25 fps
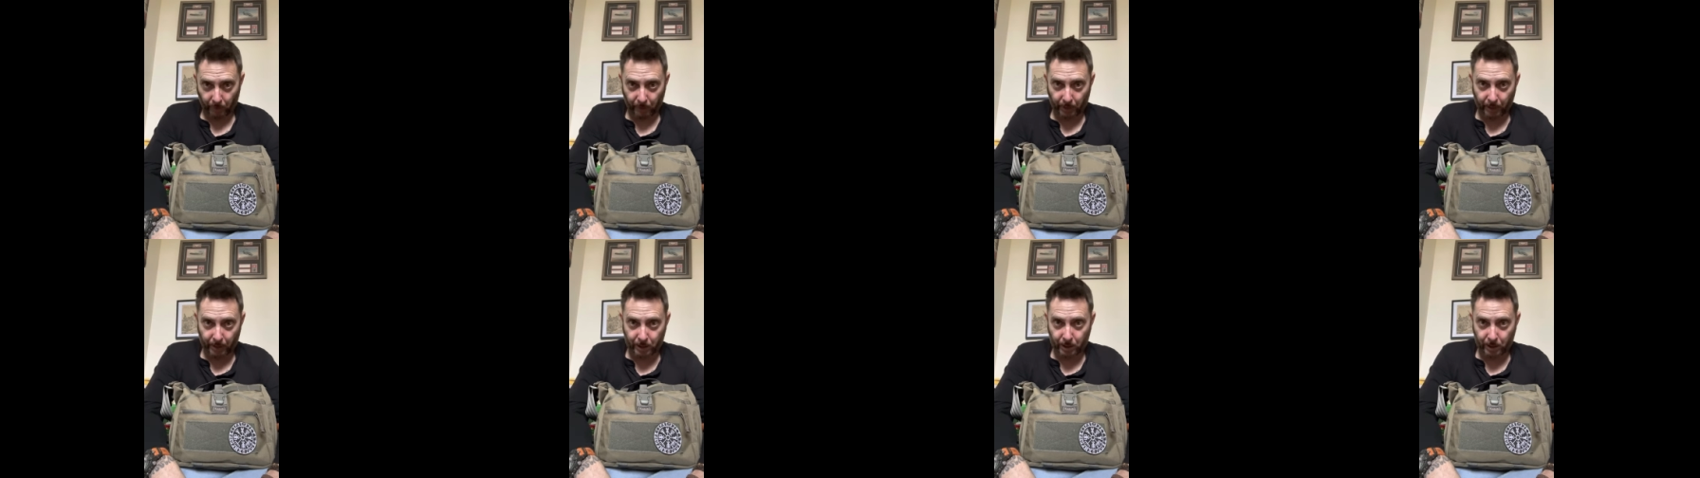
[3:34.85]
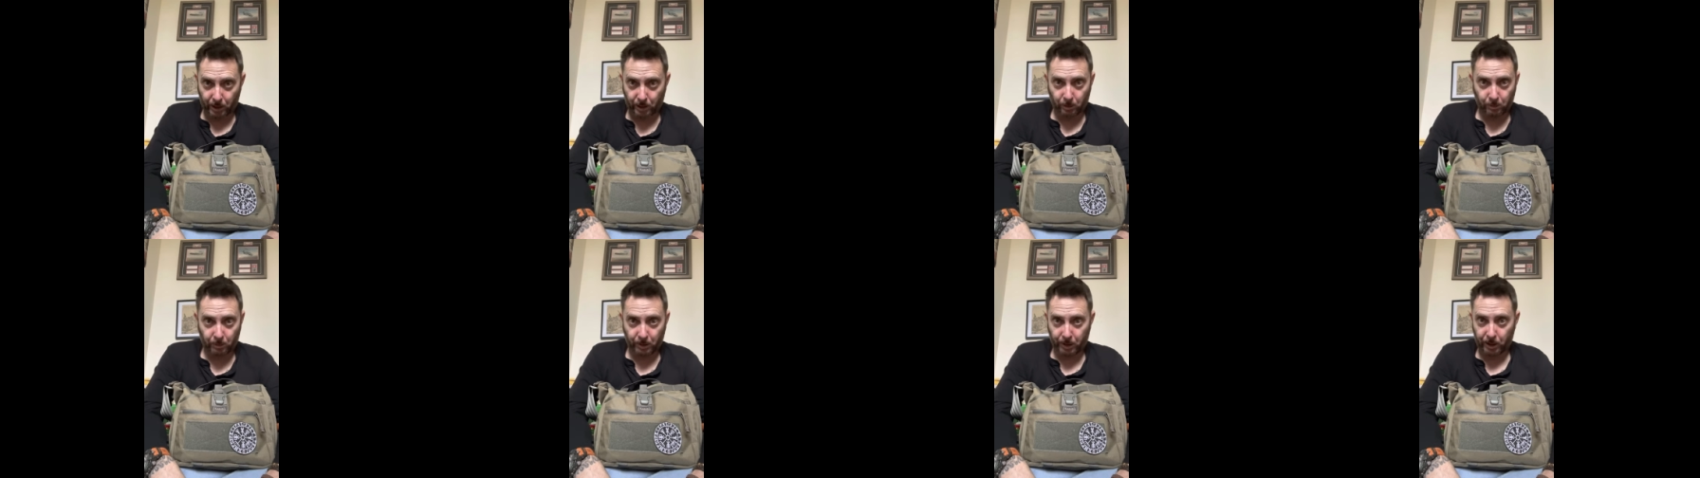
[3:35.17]
there's
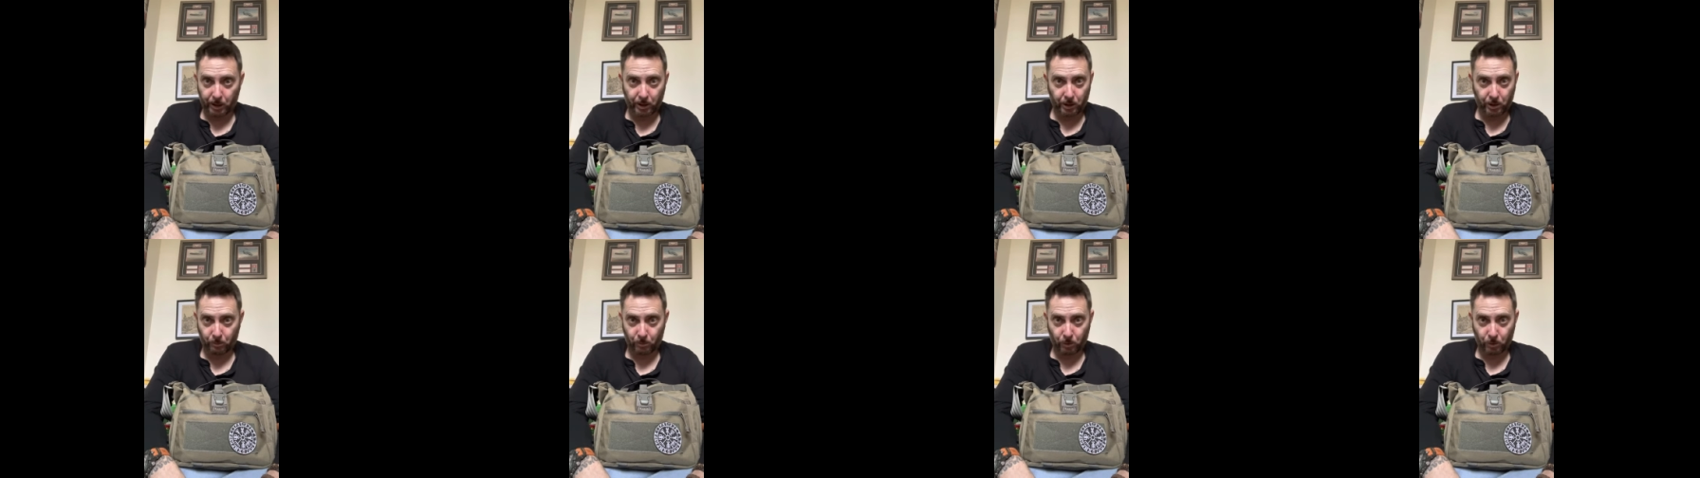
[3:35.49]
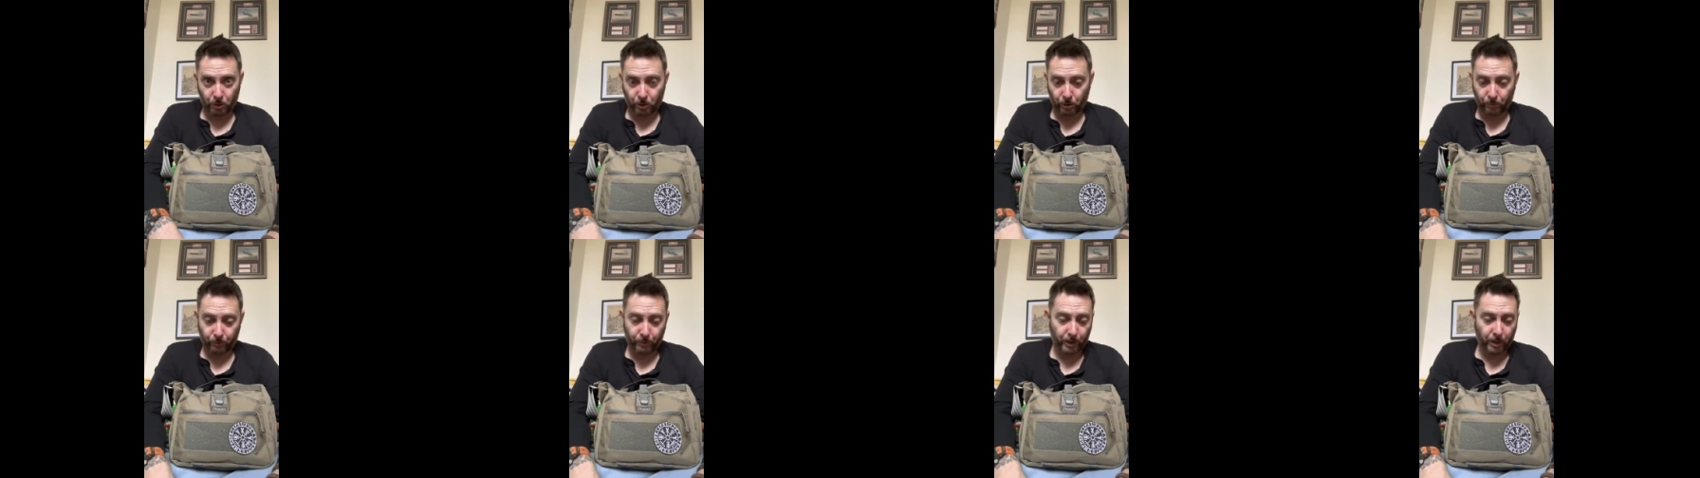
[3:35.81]
going to be some
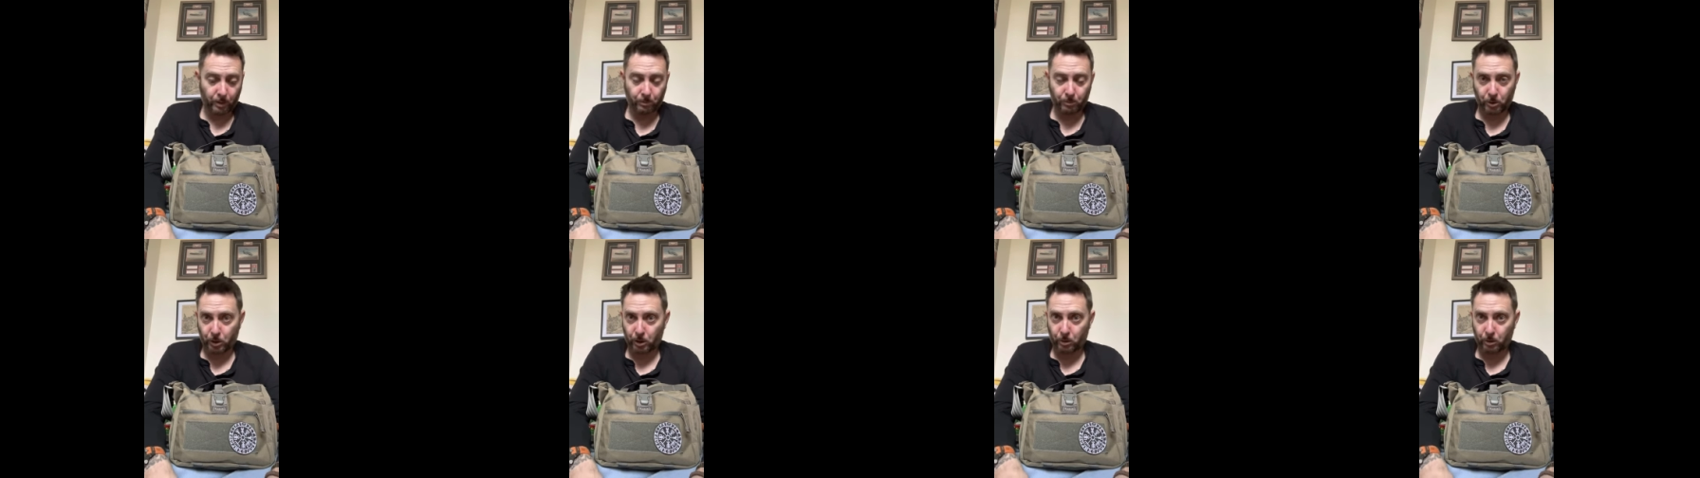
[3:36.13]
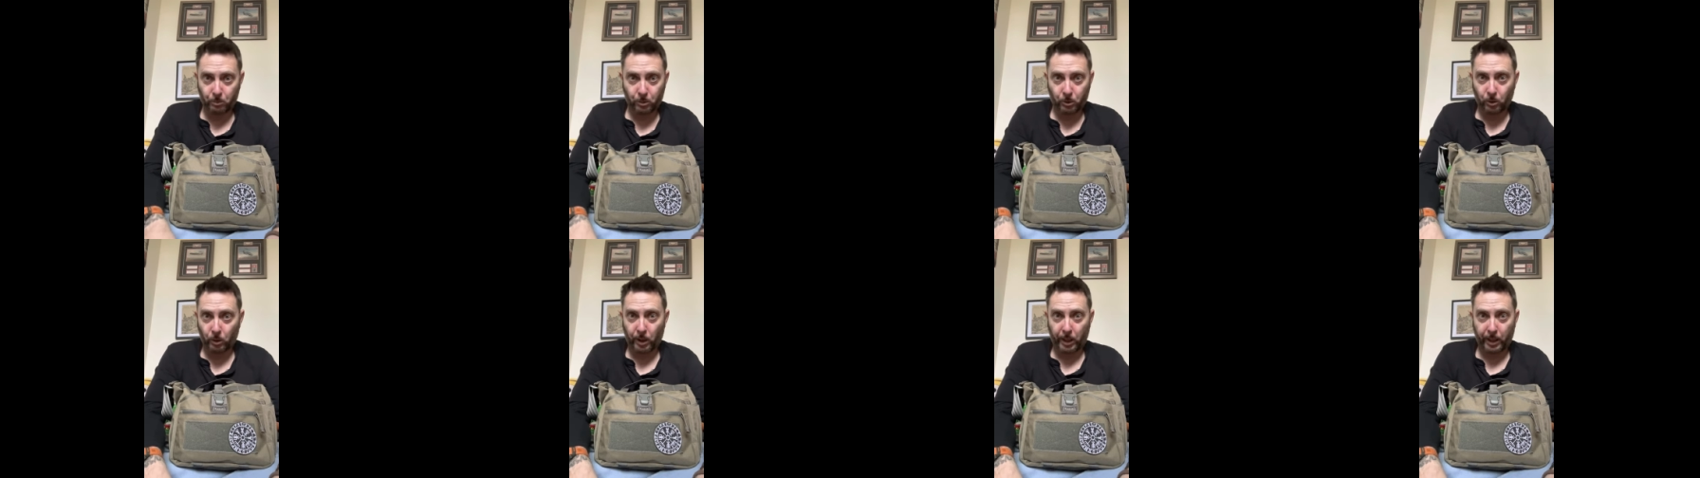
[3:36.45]
stuff that I'm just going
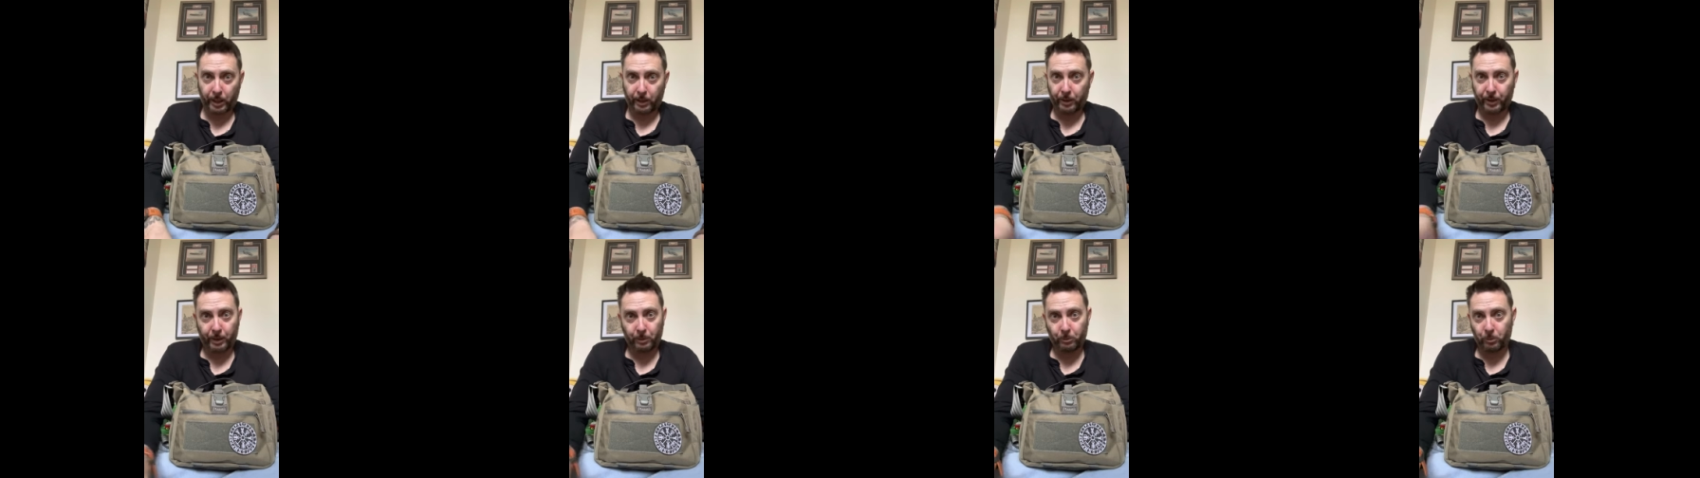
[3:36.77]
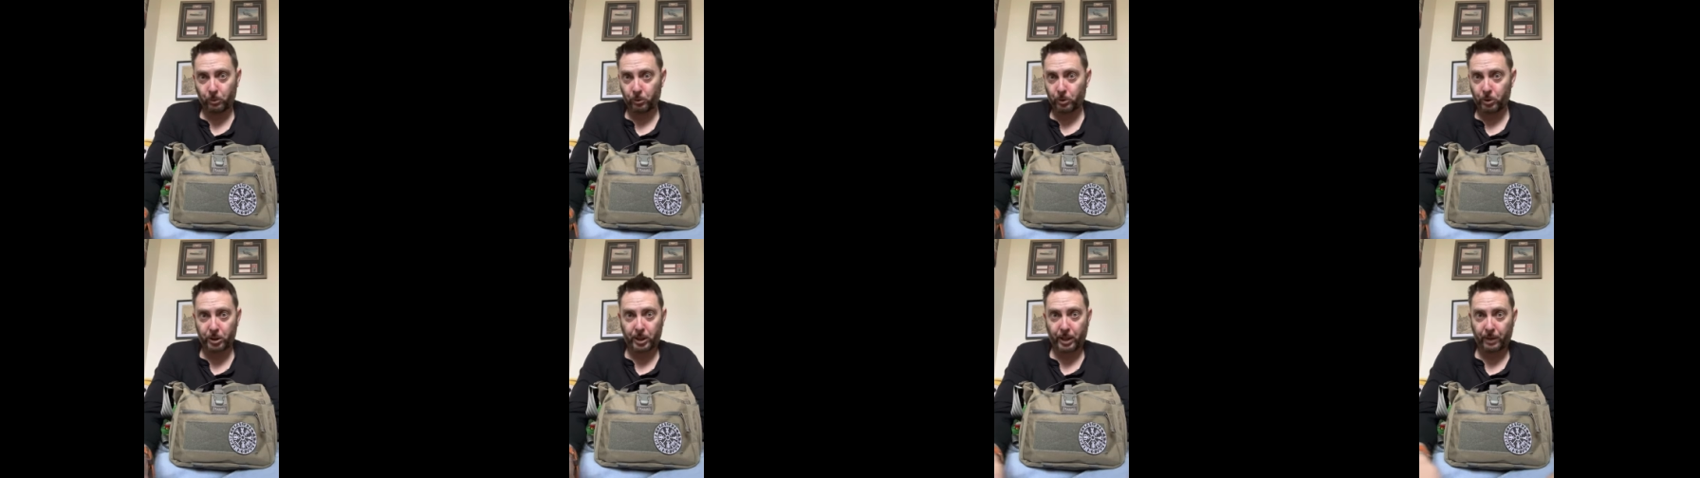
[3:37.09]
to pull out and then
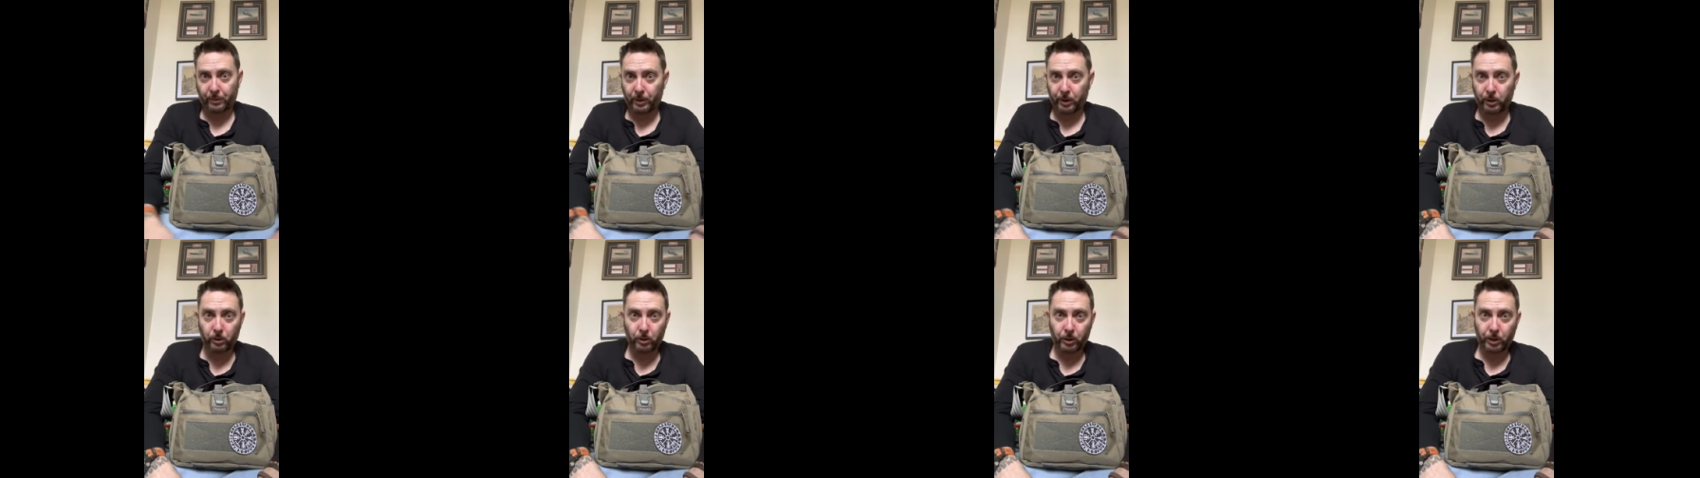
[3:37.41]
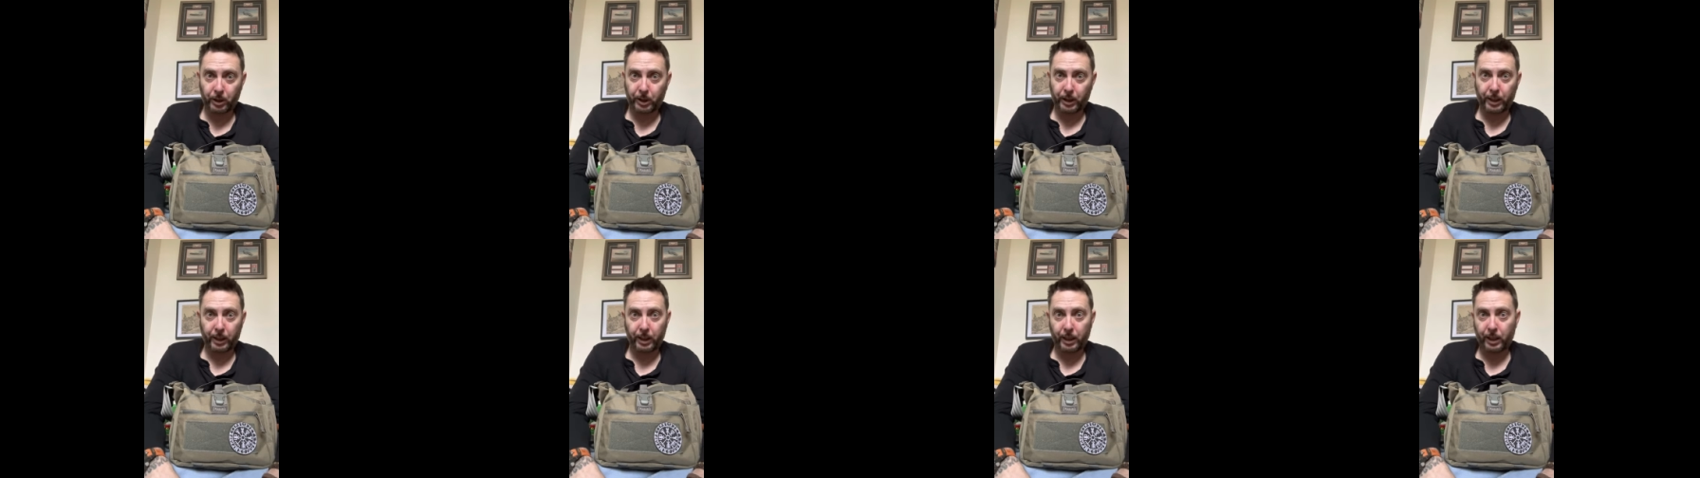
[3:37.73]
we'll just have a little look
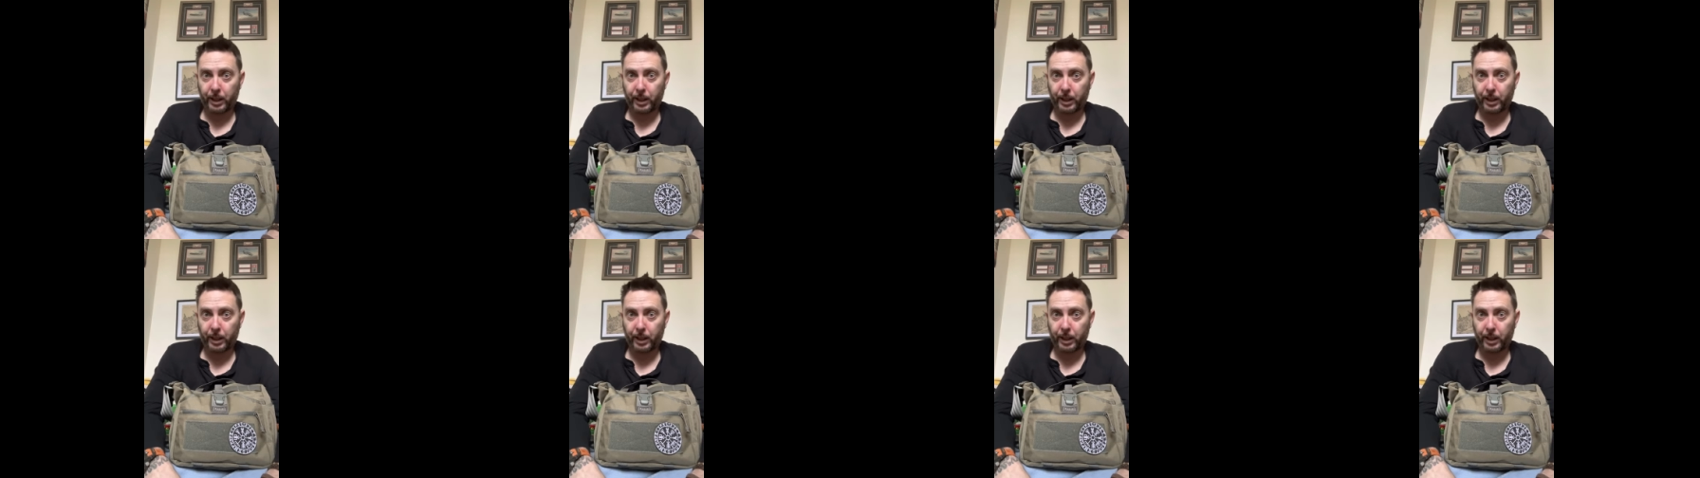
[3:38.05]
at it.